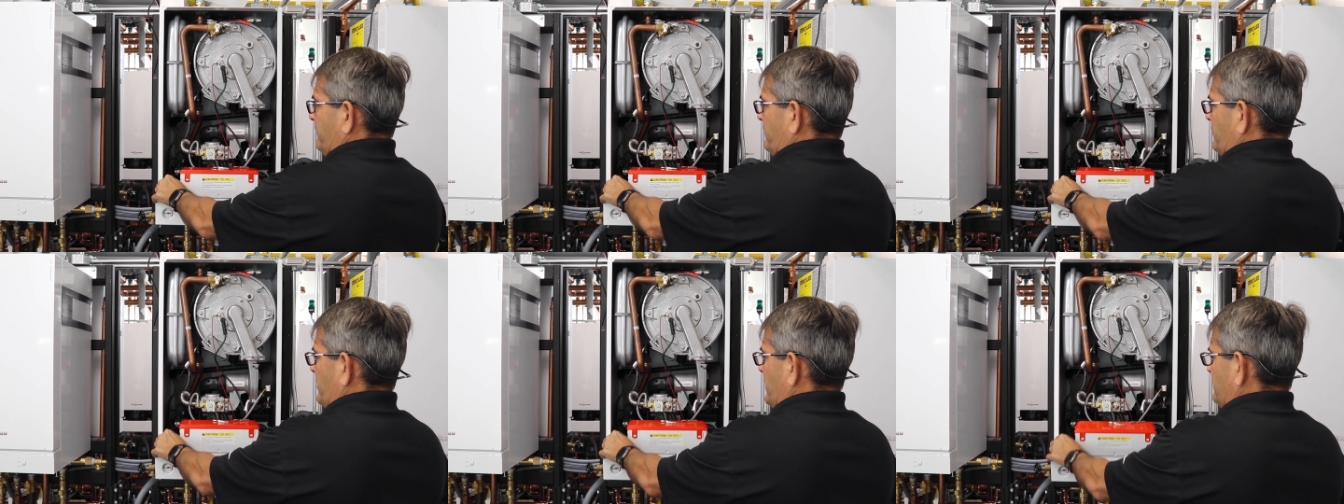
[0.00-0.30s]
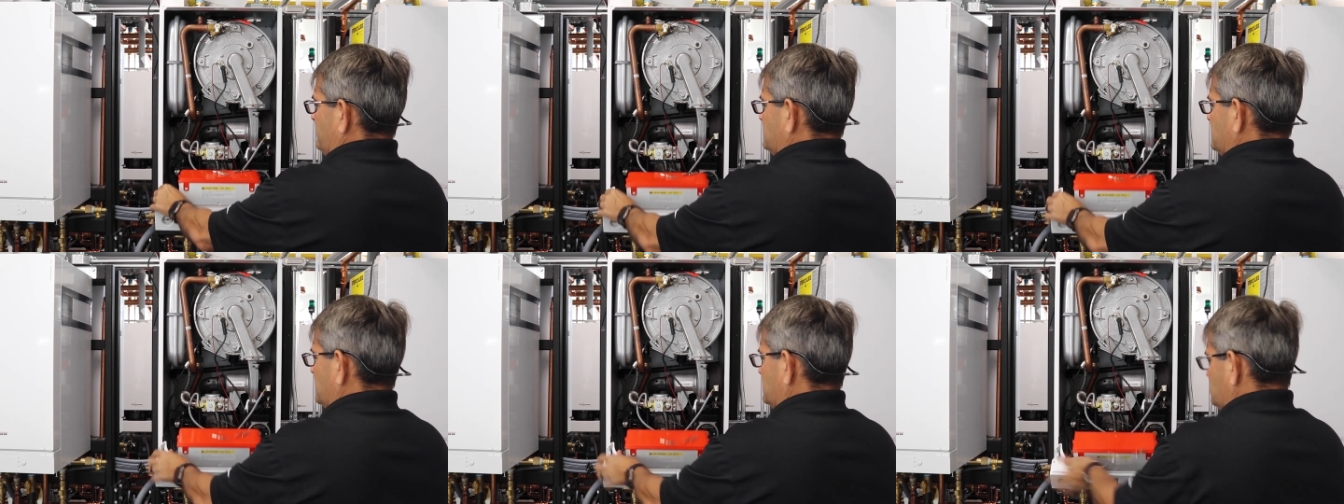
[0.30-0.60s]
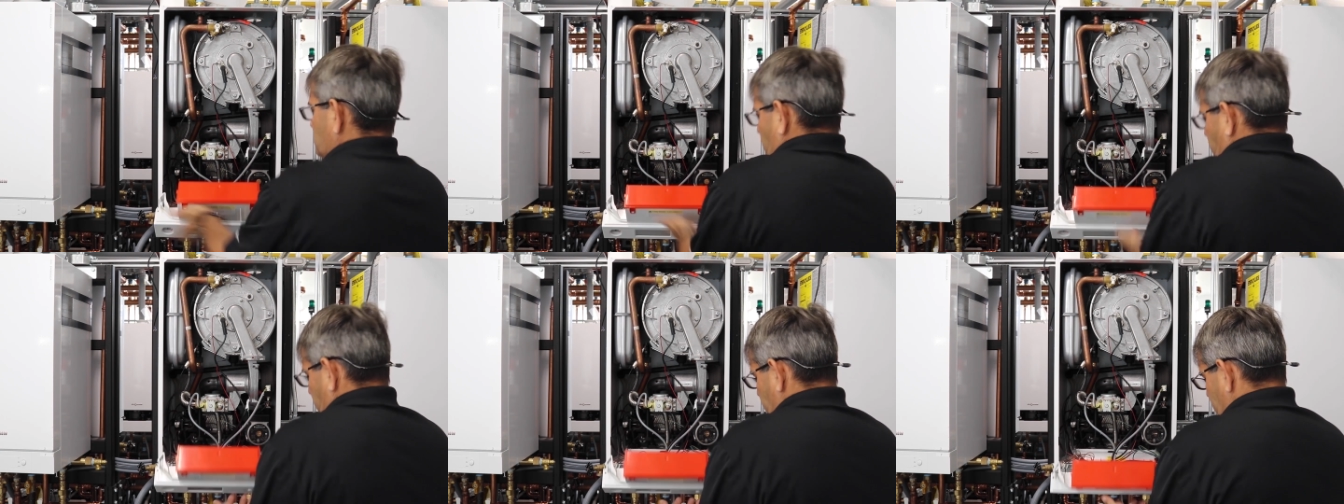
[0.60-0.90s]
flame
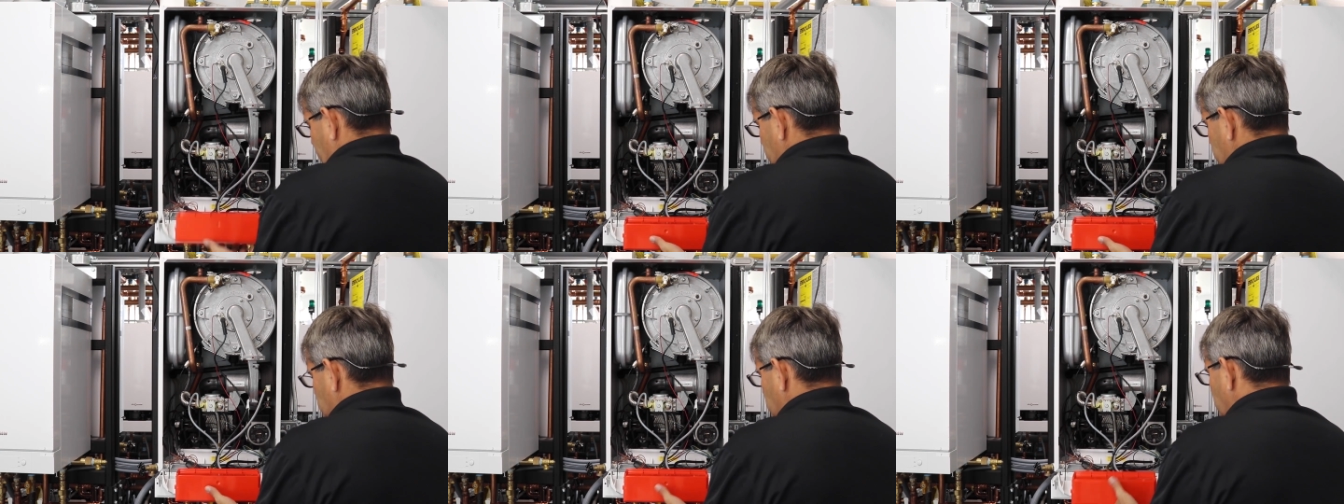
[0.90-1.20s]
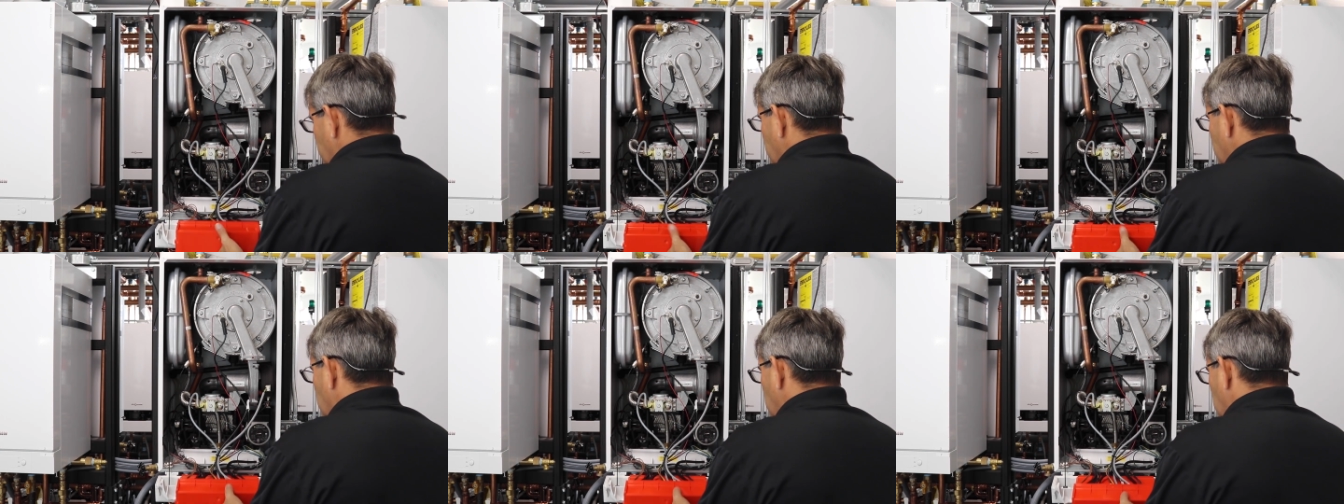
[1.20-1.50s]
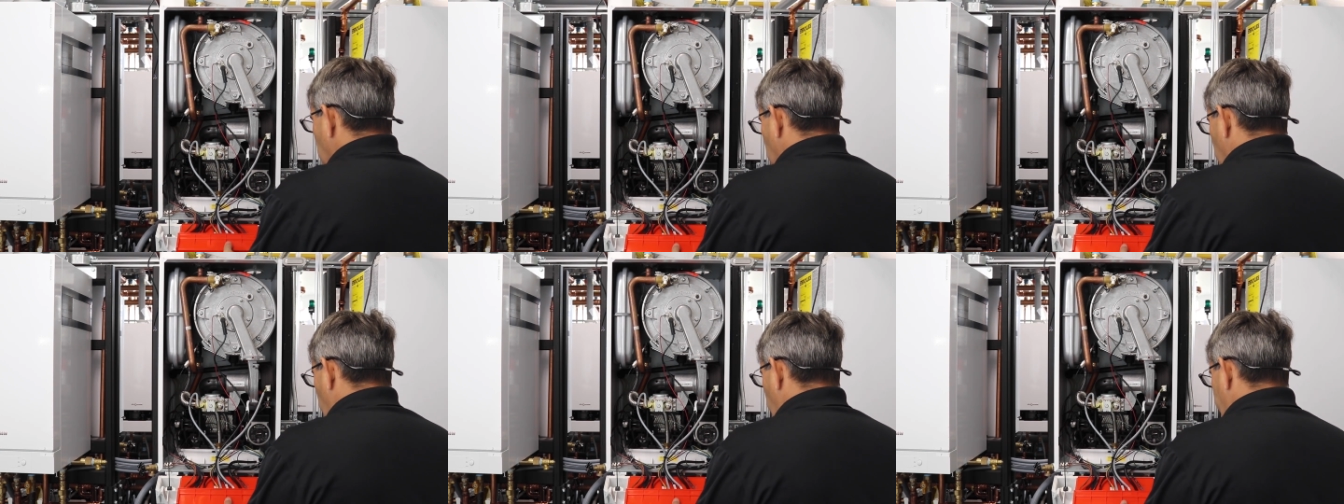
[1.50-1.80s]
sensor readings
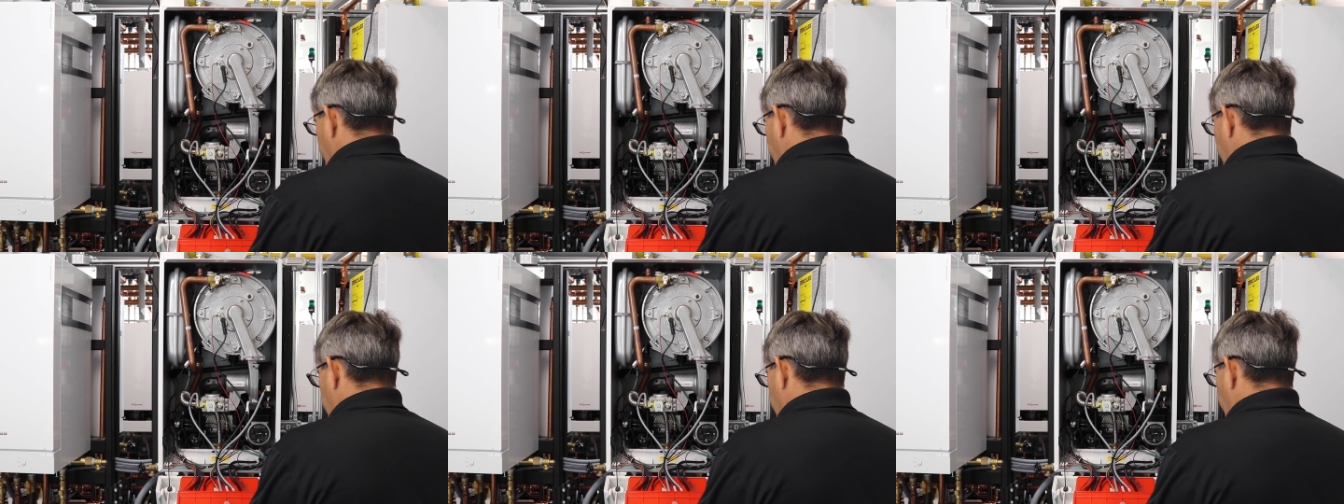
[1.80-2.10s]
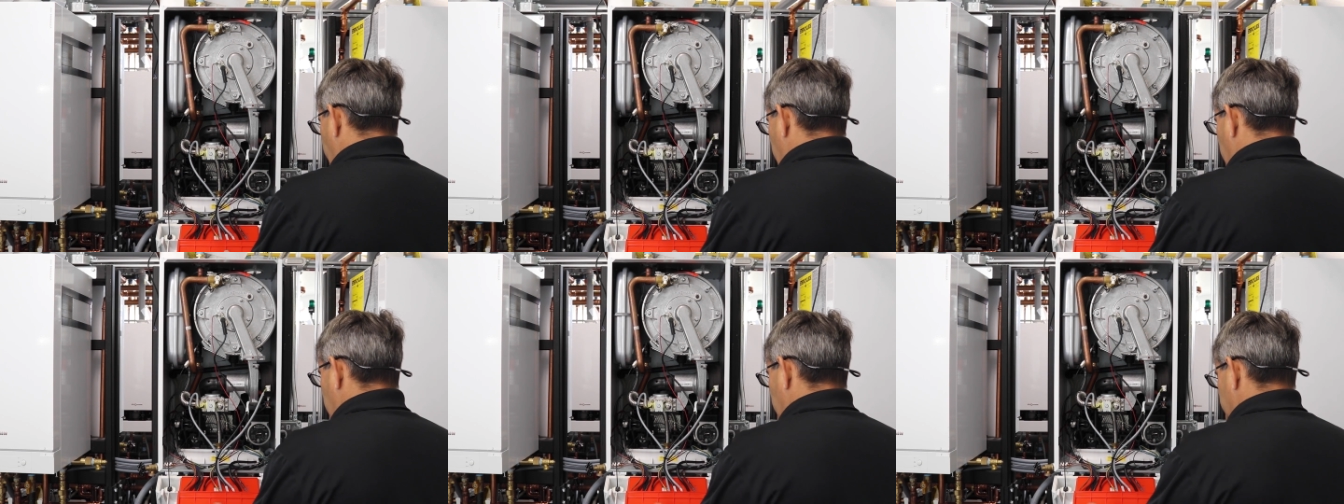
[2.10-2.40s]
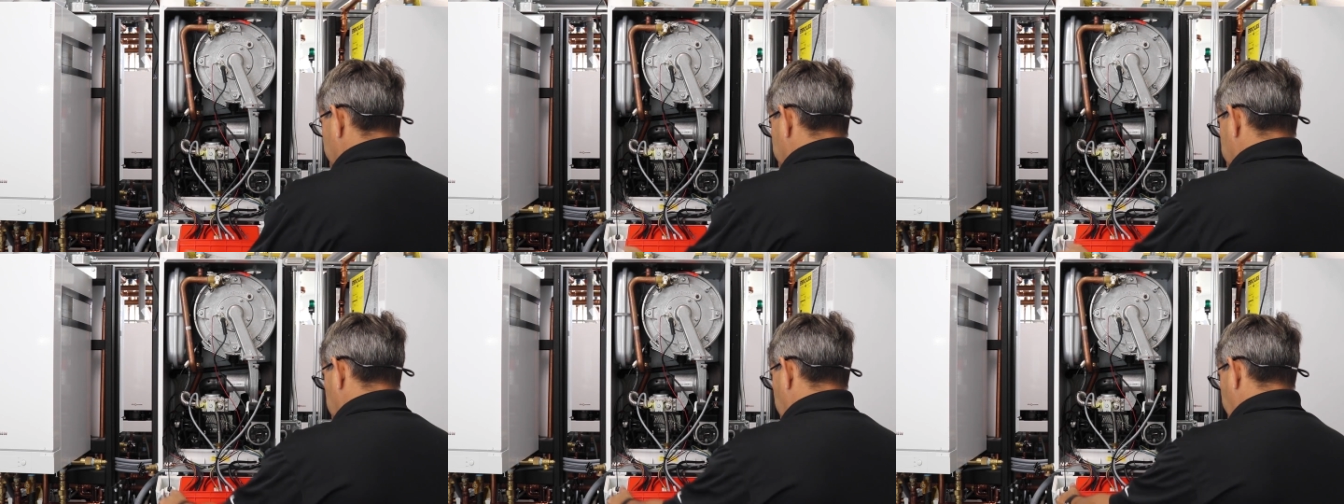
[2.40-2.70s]
with your ground.